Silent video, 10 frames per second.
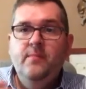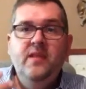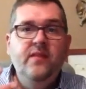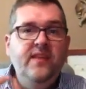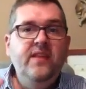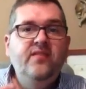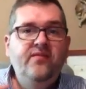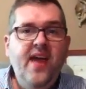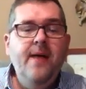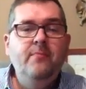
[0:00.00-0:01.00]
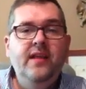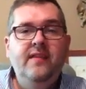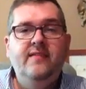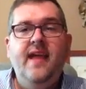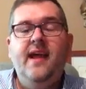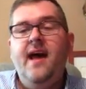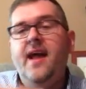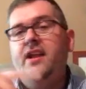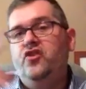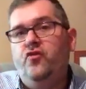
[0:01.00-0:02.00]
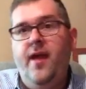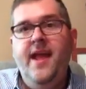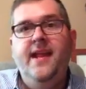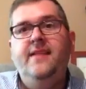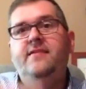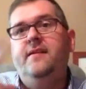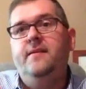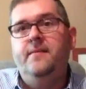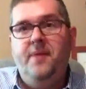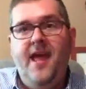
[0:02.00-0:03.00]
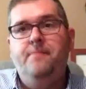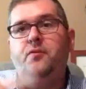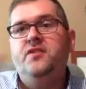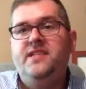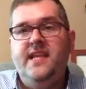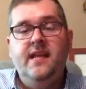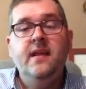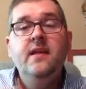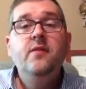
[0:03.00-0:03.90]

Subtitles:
these families that kind of traded the papal seat.